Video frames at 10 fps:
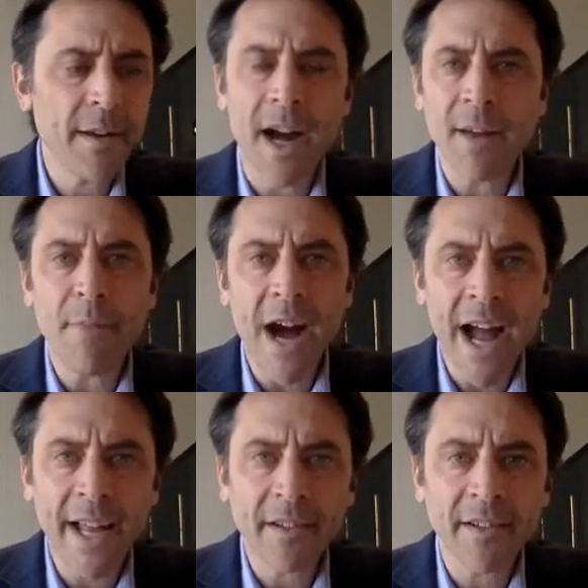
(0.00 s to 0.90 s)

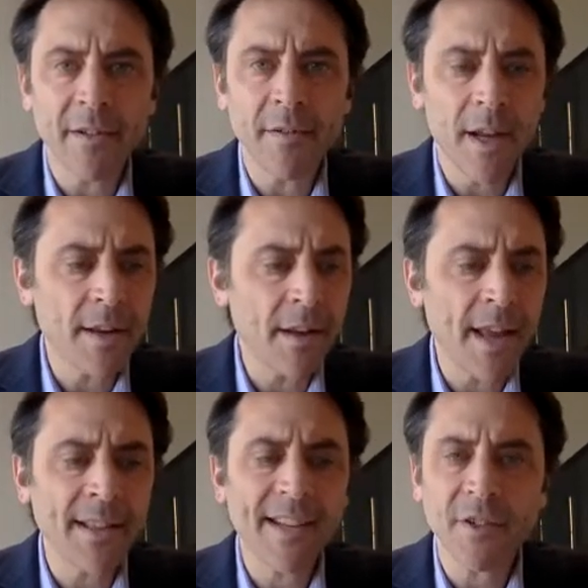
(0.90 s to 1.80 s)
unbiased
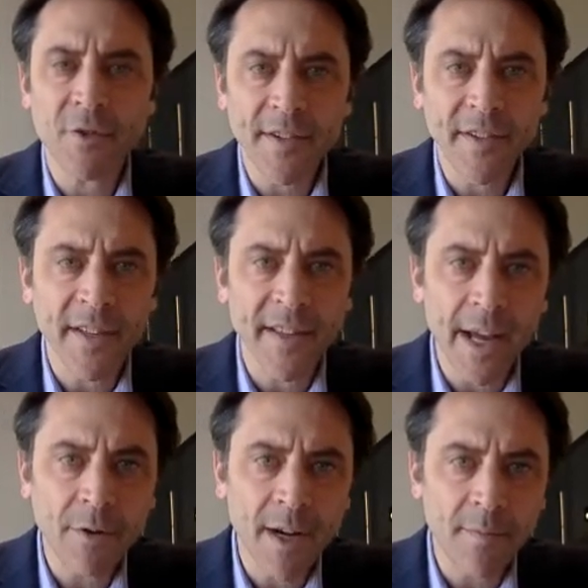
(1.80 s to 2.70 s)
and less interested in the
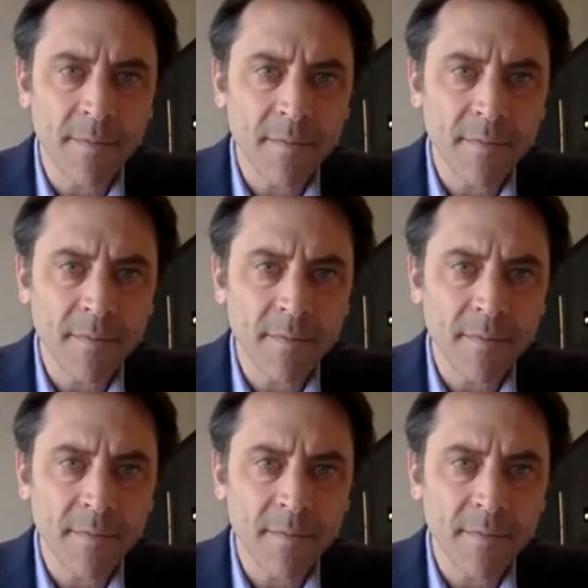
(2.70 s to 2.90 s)
outcome?